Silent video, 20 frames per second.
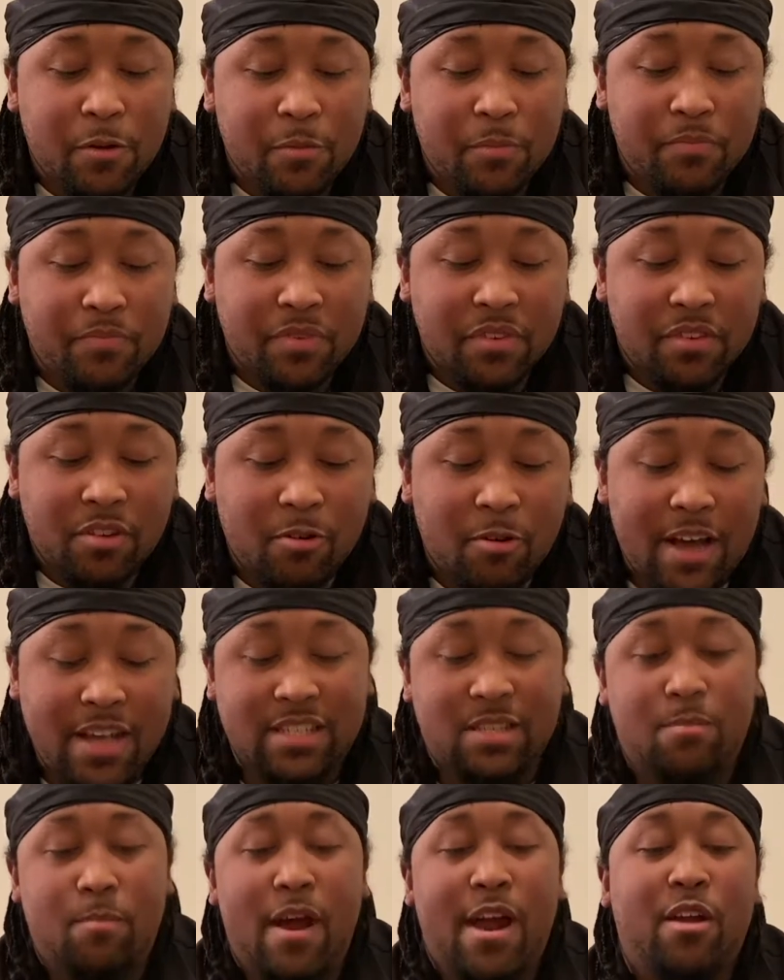So it has
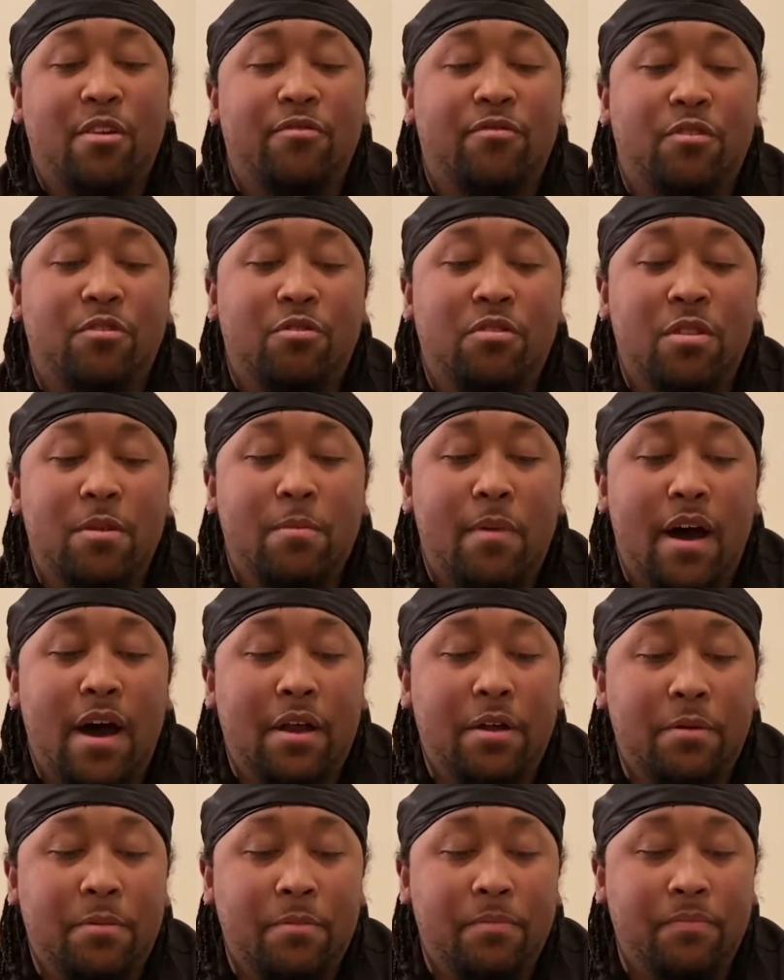the microphone on the
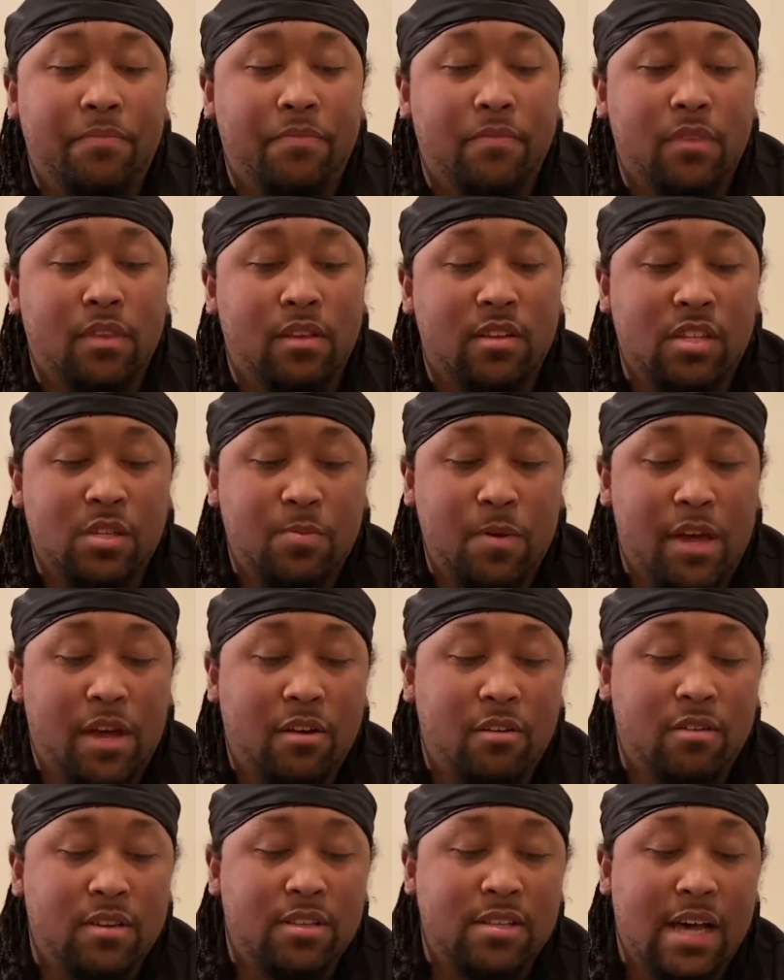bottom, speaker
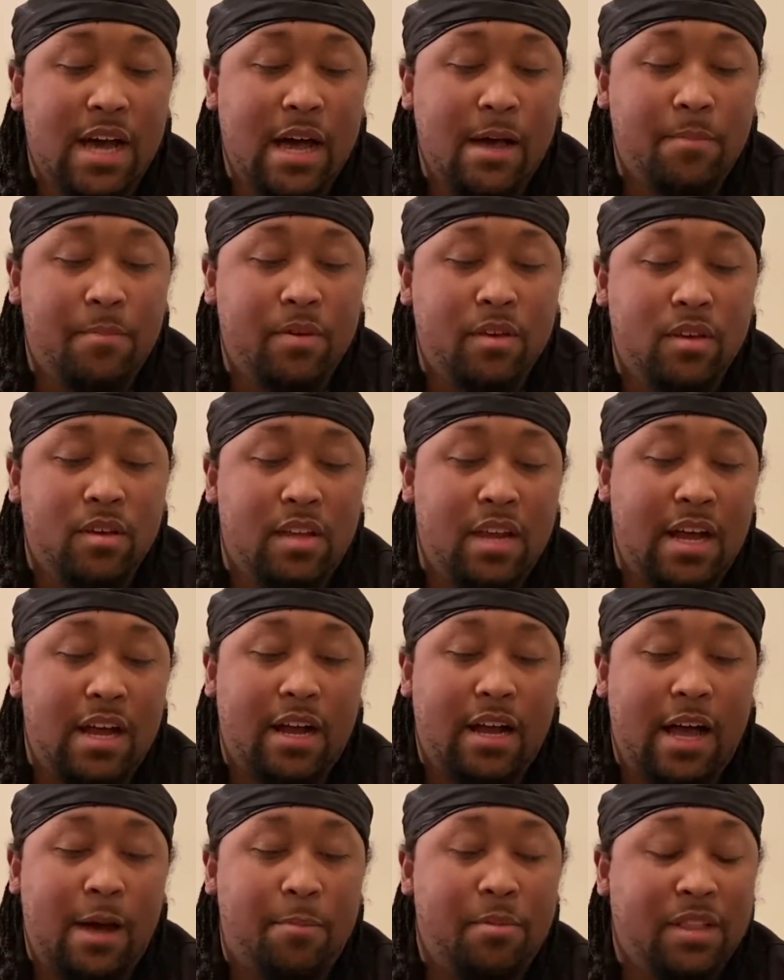on the top.
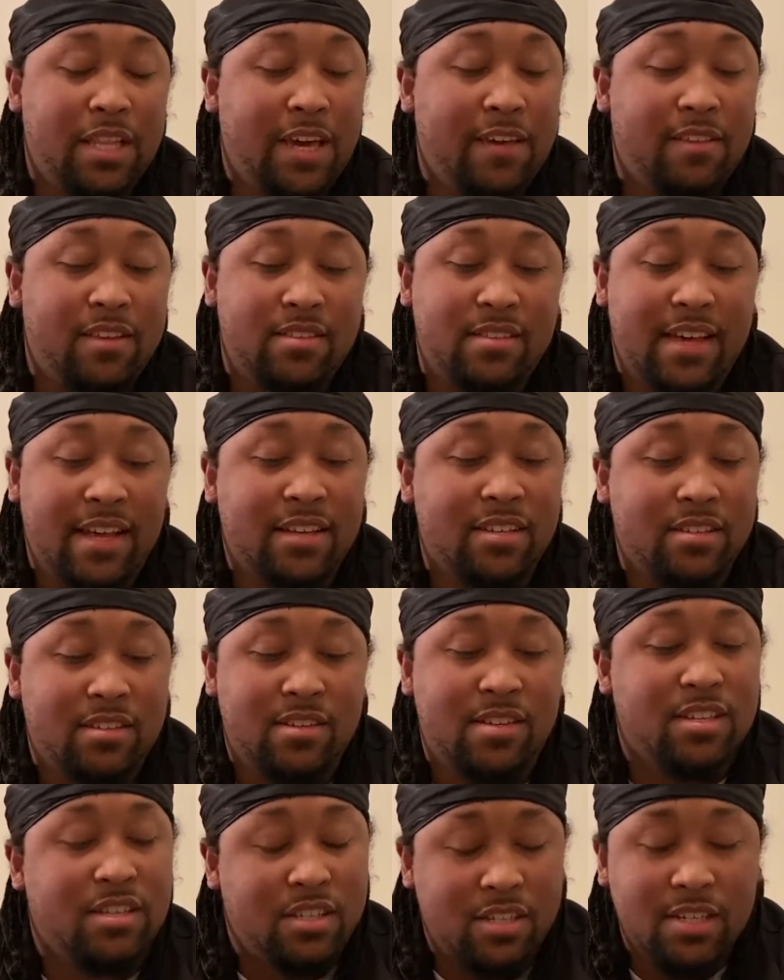I believe this thing,
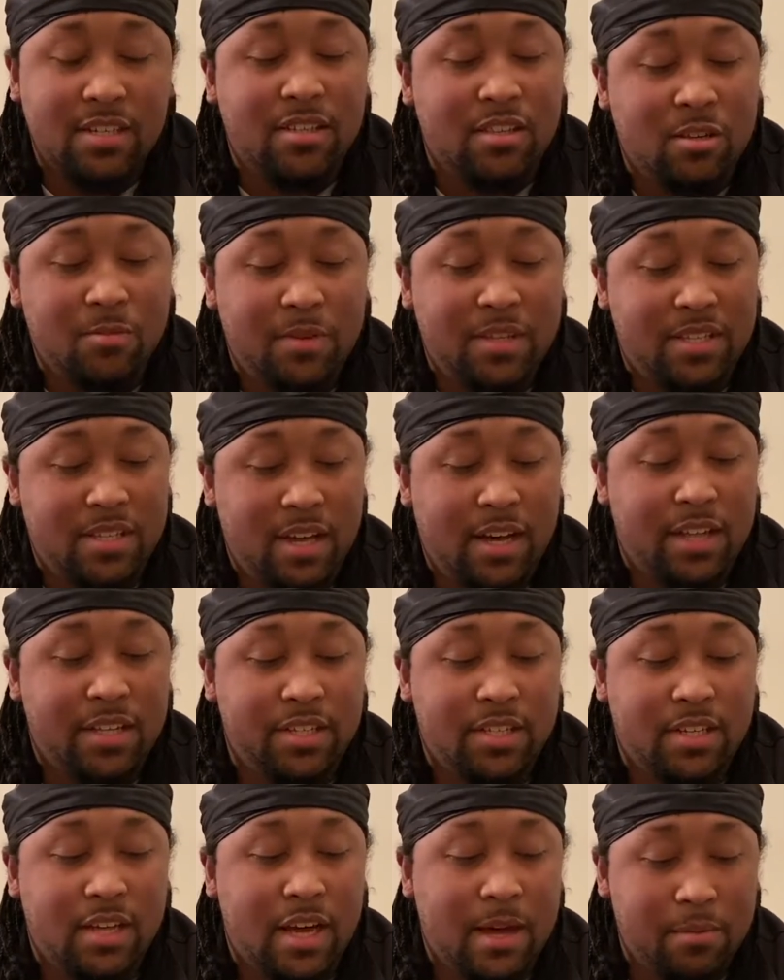it should still be
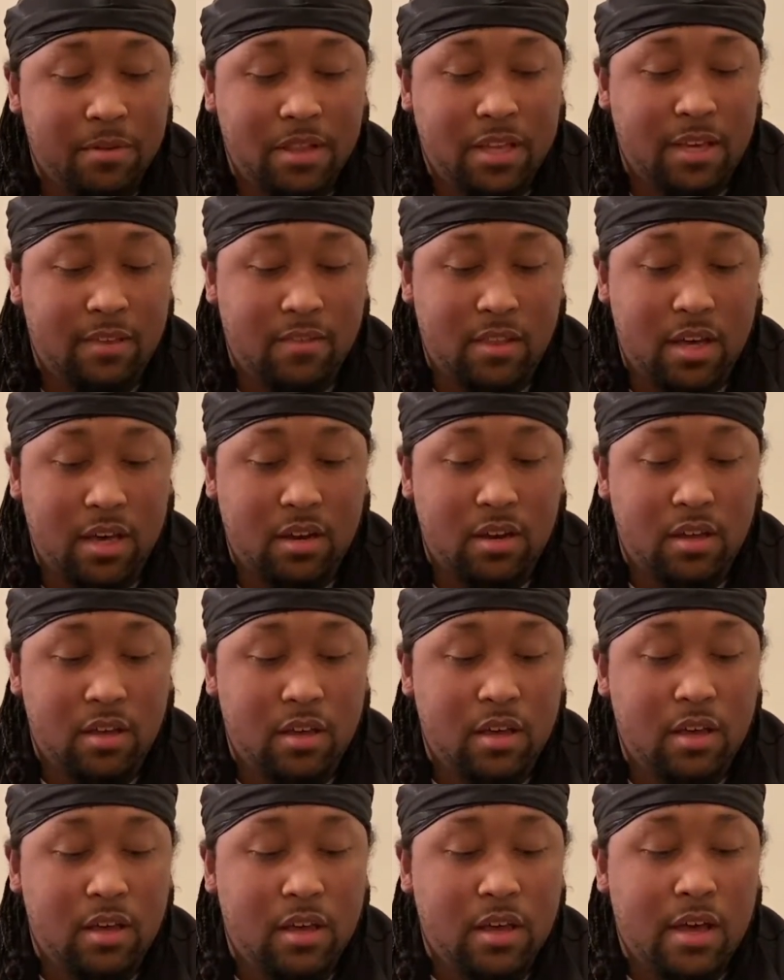touch. I believe that.
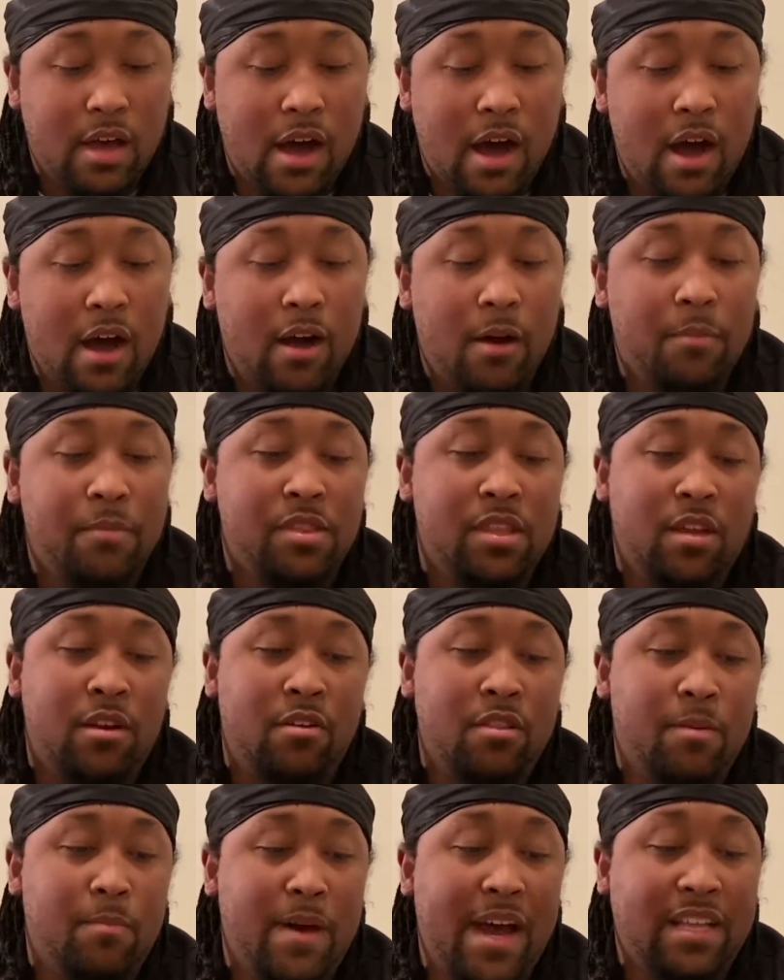And then on
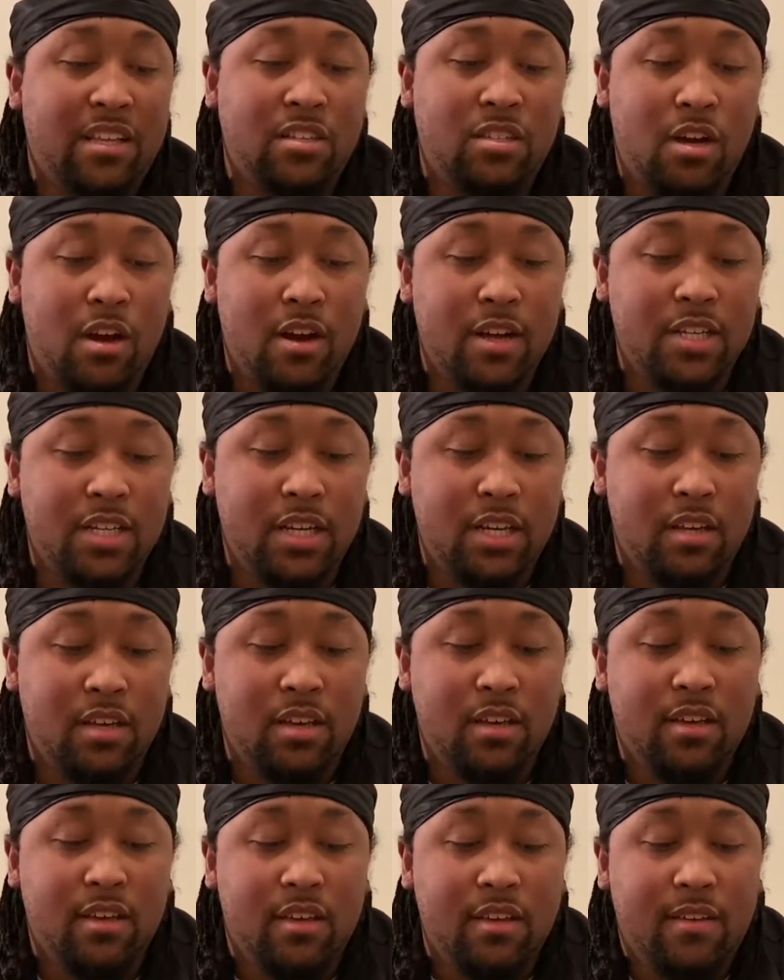the back to charge it,
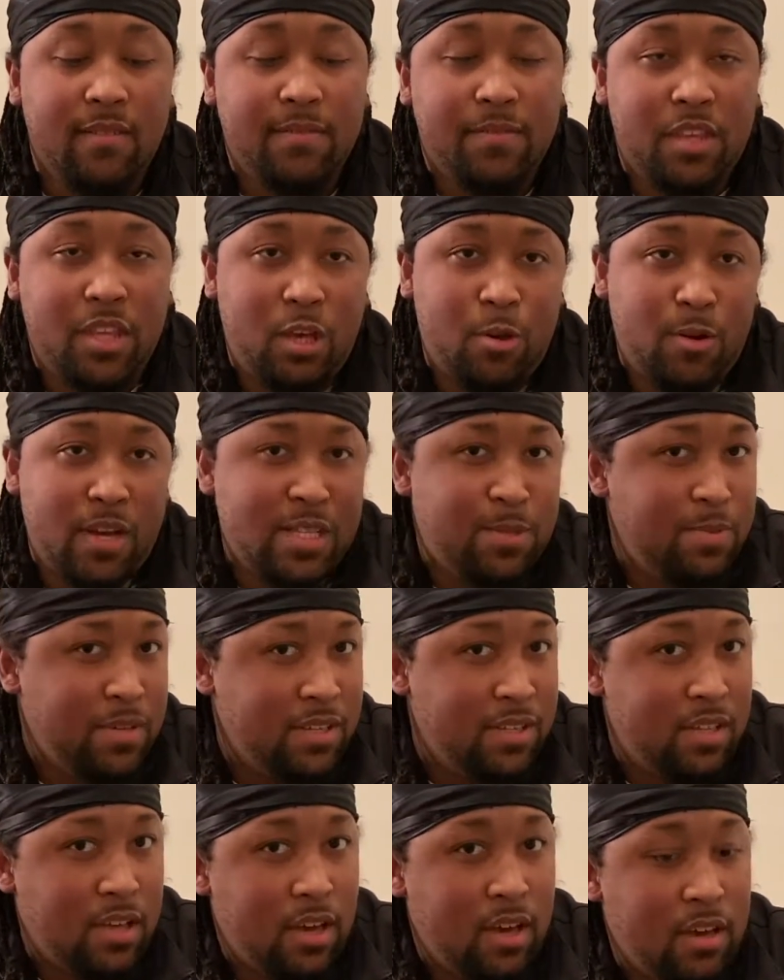
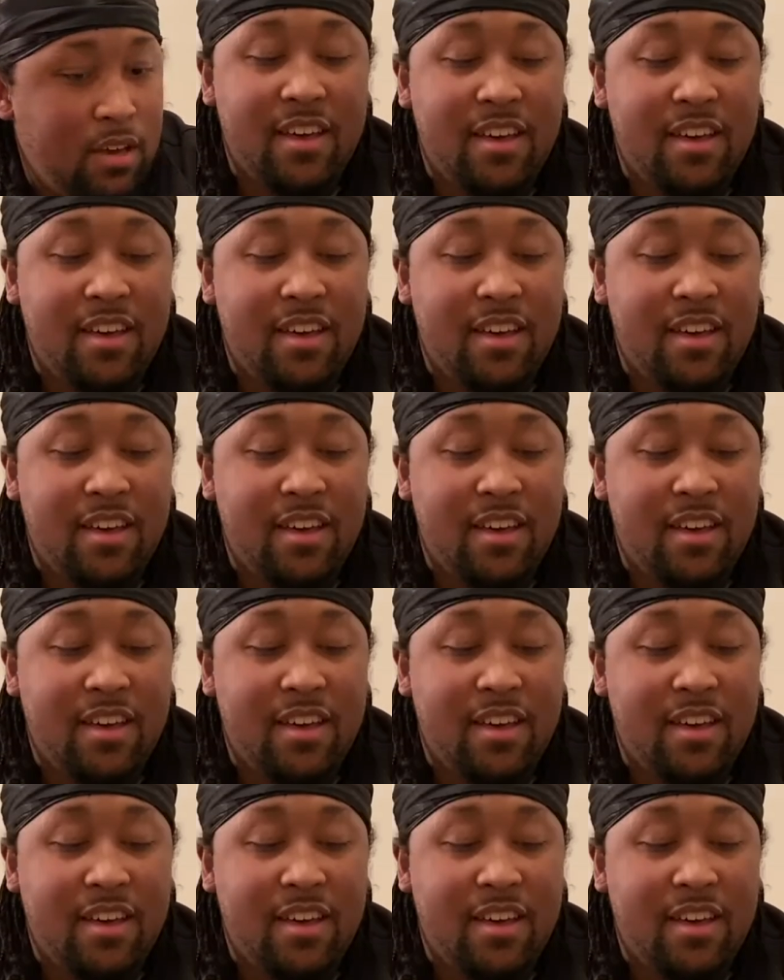USB-C.